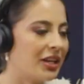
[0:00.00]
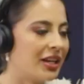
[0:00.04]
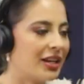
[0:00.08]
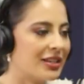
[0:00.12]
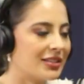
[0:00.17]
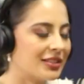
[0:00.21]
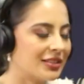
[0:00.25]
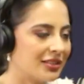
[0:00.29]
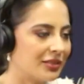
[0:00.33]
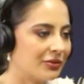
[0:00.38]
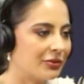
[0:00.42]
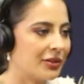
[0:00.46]

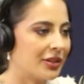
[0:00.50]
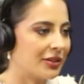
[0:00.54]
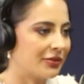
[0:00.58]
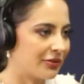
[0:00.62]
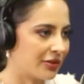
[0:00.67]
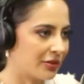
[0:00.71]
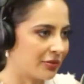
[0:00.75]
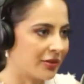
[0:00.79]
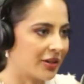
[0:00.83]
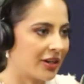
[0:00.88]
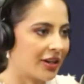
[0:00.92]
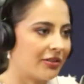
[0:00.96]
because
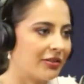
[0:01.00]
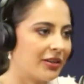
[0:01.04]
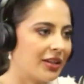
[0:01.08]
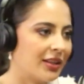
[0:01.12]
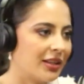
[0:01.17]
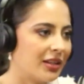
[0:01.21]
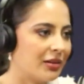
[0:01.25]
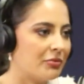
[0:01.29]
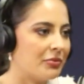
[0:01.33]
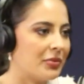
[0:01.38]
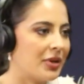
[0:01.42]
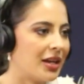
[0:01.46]
from what I
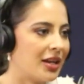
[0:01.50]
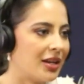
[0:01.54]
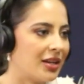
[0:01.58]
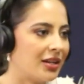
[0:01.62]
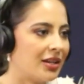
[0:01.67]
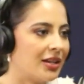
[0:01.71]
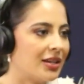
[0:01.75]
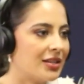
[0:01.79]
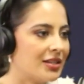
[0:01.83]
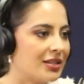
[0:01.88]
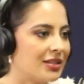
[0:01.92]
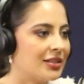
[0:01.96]
read, the
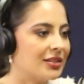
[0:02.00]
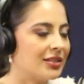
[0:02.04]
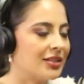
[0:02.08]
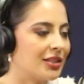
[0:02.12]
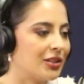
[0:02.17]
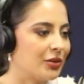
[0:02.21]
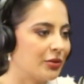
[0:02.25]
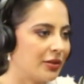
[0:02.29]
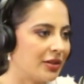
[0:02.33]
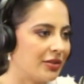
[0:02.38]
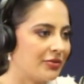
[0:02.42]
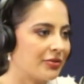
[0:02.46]
man, his is
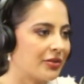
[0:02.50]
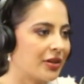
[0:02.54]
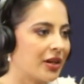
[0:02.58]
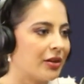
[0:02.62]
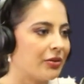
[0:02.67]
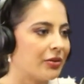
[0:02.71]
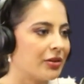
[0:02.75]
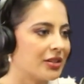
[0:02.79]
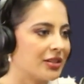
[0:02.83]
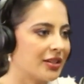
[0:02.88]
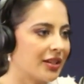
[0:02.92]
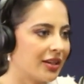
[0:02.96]
a
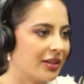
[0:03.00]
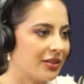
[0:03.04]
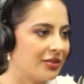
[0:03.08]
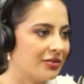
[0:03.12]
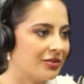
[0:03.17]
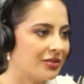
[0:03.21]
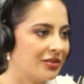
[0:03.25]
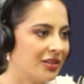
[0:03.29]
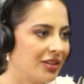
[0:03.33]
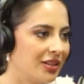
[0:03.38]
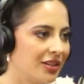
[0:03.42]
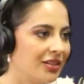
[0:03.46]
24-hour
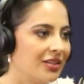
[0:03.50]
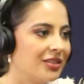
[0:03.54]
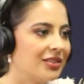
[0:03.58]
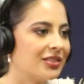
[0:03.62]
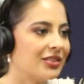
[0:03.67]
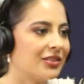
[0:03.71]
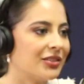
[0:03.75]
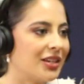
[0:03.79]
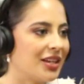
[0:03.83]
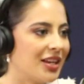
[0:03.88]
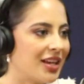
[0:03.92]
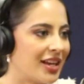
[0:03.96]
cycle.
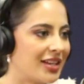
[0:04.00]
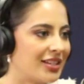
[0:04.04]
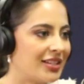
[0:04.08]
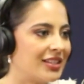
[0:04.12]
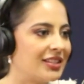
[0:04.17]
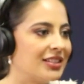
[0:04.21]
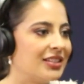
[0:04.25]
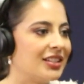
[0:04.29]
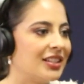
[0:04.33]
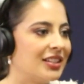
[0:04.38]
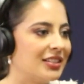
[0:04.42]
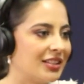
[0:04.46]
So he has
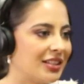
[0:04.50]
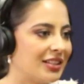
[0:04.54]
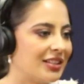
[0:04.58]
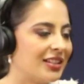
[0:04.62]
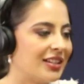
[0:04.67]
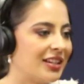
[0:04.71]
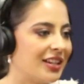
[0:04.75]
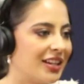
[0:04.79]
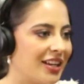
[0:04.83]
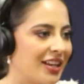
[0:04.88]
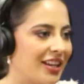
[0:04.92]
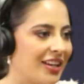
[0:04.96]
his
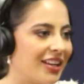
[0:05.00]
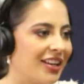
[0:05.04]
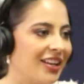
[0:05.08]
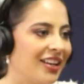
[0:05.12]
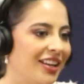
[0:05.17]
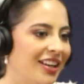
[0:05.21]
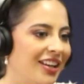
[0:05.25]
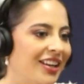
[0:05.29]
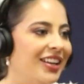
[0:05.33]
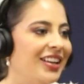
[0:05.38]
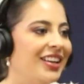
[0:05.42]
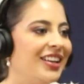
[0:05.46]
seasons in a day.
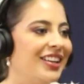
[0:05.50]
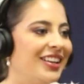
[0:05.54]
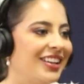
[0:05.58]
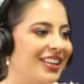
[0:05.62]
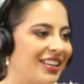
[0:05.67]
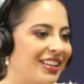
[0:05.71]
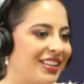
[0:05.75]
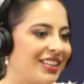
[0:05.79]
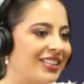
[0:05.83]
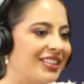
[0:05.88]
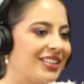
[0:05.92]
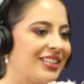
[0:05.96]

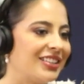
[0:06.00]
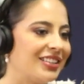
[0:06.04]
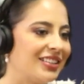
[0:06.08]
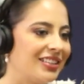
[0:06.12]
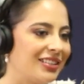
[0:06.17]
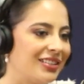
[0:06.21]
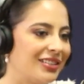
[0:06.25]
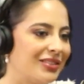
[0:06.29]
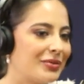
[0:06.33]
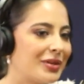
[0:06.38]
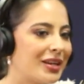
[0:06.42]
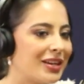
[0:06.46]
And
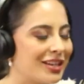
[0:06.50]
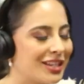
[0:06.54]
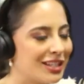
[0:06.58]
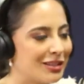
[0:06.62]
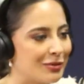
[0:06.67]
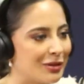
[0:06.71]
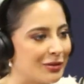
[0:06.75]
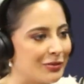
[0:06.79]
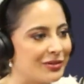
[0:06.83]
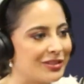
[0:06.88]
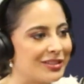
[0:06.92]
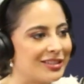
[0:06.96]
my
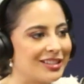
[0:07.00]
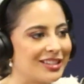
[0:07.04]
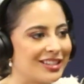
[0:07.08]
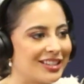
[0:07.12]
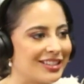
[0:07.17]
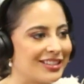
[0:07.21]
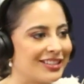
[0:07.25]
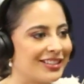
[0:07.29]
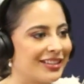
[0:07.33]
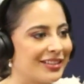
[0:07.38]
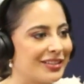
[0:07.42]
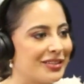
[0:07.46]
husband was
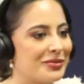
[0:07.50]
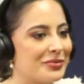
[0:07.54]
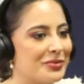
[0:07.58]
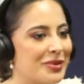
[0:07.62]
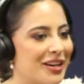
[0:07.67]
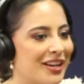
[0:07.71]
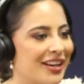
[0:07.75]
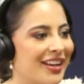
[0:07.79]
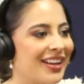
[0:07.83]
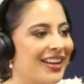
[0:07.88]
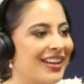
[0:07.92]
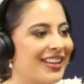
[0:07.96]
just on a
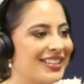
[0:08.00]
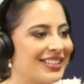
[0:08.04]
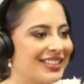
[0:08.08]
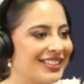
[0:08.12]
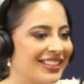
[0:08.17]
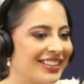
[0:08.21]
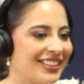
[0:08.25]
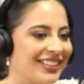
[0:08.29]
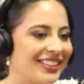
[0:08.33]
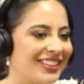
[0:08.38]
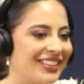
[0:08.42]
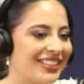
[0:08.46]

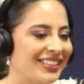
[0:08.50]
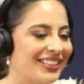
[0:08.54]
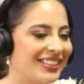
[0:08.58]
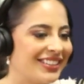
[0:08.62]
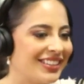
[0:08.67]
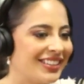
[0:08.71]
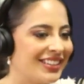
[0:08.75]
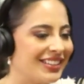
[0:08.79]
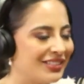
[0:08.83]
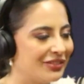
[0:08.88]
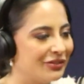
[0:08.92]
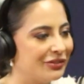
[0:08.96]
podcast,
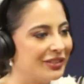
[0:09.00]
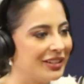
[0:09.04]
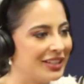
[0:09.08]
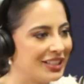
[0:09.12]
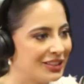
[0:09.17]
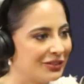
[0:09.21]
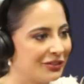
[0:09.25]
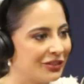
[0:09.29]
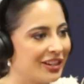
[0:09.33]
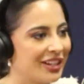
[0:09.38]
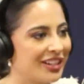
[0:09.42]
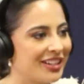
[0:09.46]
and
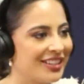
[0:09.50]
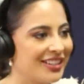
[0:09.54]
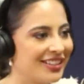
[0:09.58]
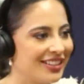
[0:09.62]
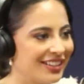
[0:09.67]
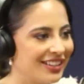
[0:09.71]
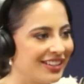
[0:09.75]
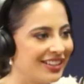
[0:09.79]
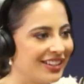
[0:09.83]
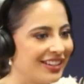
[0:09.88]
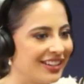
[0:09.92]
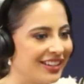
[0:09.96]
his friend,
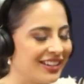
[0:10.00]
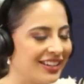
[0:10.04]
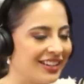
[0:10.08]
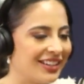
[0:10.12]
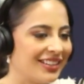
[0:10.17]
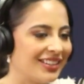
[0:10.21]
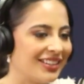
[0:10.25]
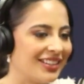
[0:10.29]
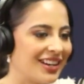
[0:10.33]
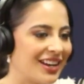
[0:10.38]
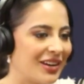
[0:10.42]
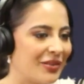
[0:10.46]

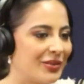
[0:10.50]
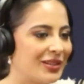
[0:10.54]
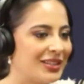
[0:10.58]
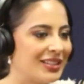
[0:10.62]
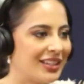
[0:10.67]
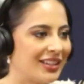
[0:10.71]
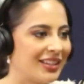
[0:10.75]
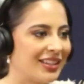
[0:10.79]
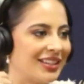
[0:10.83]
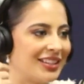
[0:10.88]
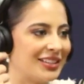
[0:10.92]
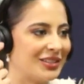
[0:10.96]
and I was
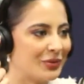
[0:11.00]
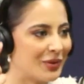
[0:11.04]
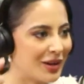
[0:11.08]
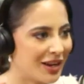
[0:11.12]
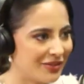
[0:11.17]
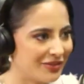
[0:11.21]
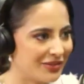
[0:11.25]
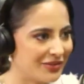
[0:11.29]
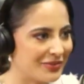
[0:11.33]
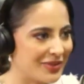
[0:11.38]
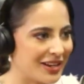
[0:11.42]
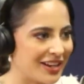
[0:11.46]
telling his
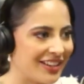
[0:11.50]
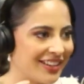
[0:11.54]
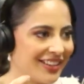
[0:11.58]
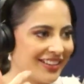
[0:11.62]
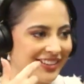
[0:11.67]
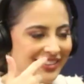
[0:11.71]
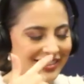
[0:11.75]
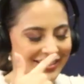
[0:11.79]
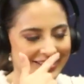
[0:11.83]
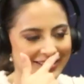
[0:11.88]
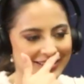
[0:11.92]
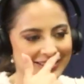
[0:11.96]
wife about
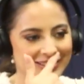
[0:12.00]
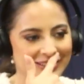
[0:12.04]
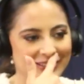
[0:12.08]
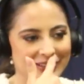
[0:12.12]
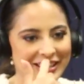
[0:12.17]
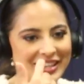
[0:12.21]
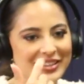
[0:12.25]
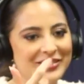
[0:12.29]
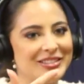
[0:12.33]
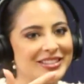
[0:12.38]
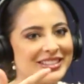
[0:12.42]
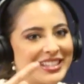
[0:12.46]
it. So
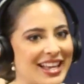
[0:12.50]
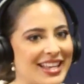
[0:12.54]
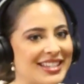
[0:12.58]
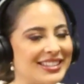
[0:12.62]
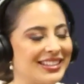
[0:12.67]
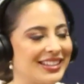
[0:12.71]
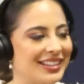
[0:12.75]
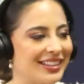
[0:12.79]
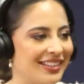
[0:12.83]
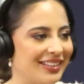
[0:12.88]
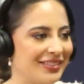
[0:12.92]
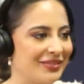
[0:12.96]
he was
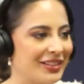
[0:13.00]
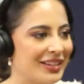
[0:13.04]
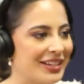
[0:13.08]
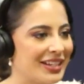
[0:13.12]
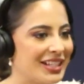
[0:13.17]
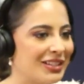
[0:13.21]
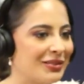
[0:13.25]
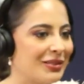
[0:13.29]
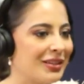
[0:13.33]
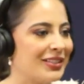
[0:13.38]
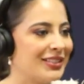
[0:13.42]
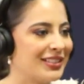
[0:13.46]
asking my
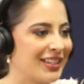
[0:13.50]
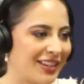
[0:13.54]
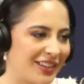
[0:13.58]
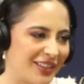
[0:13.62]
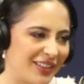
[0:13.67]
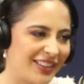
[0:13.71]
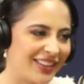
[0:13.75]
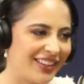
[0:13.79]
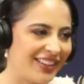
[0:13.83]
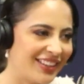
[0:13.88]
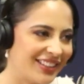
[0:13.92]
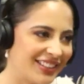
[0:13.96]
husband, he was like,
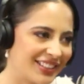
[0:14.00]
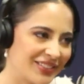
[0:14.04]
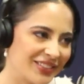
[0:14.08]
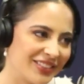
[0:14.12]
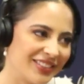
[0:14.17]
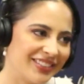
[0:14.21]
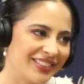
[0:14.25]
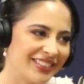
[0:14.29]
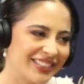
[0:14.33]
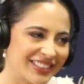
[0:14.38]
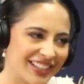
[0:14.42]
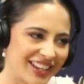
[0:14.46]
do you think it's
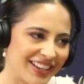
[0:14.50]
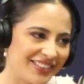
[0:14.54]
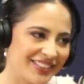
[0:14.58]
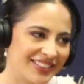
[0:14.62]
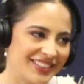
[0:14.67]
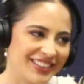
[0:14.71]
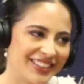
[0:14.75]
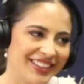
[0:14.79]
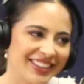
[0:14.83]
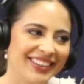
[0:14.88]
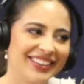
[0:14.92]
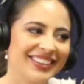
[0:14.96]
real, the
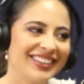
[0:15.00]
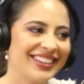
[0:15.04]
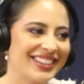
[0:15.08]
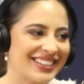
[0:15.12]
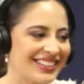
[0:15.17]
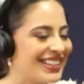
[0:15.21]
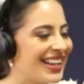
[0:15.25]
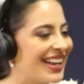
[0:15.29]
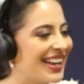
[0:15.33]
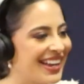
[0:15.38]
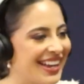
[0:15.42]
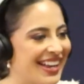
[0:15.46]
cycle syncing?
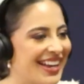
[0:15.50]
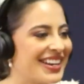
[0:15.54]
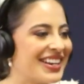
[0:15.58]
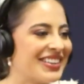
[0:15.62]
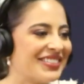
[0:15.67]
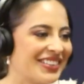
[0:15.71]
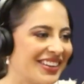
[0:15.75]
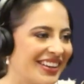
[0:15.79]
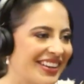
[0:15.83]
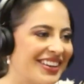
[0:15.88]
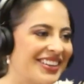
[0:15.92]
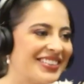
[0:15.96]
Because he had
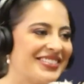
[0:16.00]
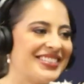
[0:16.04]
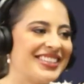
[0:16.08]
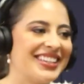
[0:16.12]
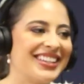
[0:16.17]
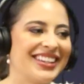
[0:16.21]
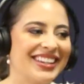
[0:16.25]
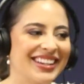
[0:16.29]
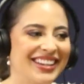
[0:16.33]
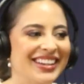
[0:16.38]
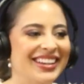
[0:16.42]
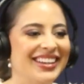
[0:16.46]
never heard of
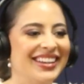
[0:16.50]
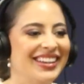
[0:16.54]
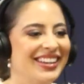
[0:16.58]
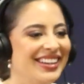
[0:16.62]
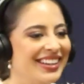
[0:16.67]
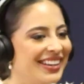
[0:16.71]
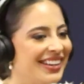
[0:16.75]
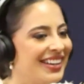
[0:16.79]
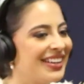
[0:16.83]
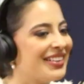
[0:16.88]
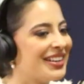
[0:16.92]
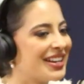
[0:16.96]
it.
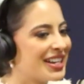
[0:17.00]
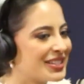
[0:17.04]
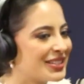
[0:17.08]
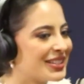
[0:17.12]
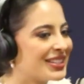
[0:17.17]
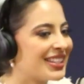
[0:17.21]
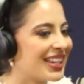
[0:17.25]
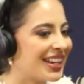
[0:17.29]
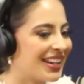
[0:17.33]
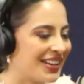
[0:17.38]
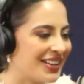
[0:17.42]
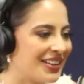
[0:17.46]
My
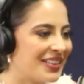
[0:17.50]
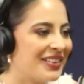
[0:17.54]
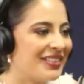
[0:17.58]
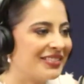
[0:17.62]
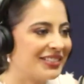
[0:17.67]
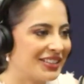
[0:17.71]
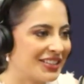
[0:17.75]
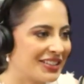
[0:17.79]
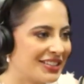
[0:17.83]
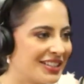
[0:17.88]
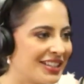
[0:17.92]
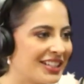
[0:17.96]
husband's like, no,
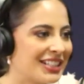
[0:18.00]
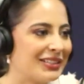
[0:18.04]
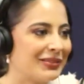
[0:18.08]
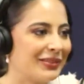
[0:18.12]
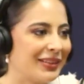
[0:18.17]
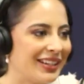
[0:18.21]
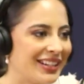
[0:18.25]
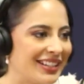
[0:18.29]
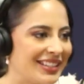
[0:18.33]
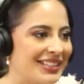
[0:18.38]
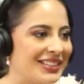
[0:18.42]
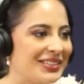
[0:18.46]
after she
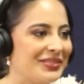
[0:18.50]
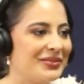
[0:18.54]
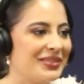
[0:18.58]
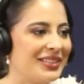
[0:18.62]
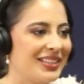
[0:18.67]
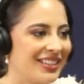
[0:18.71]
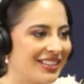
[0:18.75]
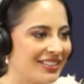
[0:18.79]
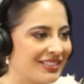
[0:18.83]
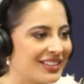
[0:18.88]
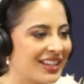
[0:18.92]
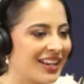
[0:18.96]
explained it to
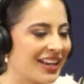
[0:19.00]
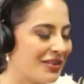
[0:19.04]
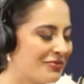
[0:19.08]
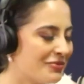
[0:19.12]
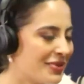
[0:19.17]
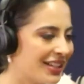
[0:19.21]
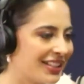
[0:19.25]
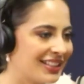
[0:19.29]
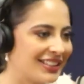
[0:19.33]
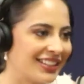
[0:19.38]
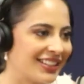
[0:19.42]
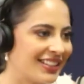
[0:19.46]
me, he was like, it
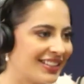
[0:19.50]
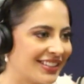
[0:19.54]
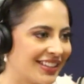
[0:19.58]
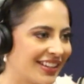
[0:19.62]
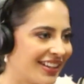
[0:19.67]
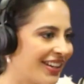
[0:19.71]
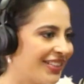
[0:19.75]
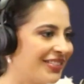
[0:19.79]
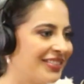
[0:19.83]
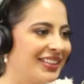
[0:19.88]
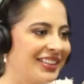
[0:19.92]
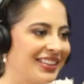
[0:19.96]
makes sense.
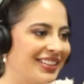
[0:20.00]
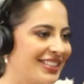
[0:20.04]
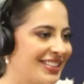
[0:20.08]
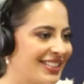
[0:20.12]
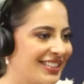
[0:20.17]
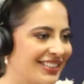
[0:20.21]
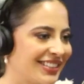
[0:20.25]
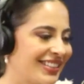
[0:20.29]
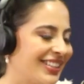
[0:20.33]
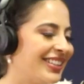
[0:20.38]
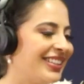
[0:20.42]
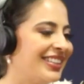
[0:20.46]
Like, everything
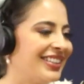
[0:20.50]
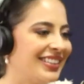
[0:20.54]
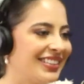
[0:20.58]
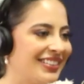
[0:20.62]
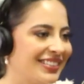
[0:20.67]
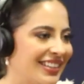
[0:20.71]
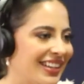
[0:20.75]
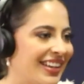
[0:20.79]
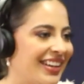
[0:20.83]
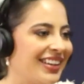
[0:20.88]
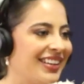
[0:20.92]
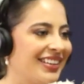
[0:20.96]
she
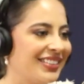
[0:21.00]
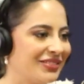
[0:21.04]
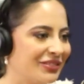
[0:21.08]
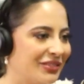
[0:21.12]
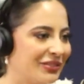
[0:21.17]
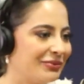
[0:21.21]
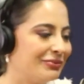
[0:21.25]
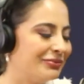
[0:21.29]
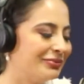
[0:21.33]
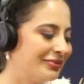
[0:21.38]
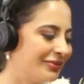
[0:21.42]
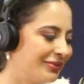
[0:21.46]
said, like,
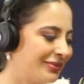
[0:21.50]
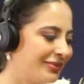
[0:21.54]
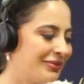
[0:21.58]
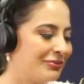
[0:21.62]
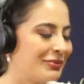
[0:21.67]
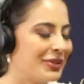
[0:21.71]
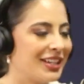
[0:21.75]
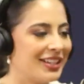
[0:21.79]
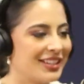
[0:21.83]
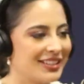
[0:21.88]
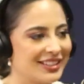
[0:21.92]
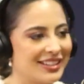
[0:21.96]

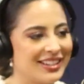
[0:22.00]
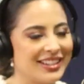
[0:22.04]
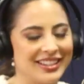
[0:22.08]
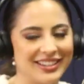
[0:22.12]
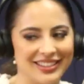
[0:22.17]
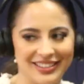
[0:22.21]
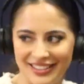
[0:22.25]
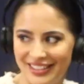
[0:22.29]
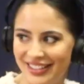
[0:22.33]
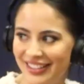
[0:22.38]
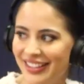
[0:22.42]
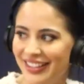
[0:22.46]
because
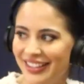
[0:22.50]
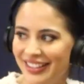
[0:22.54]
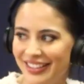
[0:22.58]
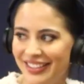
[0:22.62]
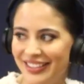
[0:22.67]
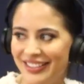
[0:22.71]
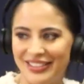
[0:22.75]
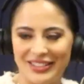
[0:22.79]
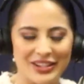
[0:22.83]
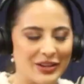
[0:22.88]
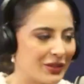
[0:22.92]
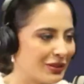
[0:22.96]
he
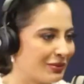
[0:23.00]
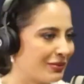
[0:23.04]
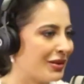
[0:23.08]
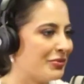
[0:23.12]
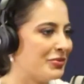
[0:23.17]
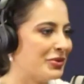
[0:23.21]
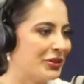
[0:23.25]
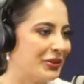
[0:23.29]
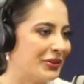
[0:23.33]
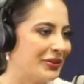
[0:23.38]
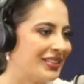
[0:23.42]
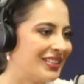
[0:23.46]
knows my
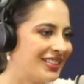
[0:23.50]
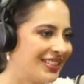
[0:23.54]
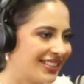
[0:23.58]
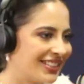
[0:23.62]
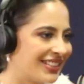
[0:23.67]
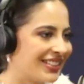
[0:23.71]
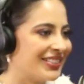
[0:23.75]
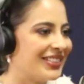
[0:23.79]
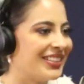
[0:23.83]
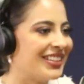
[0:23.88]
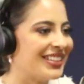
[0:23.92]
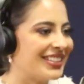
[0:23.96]
moods. So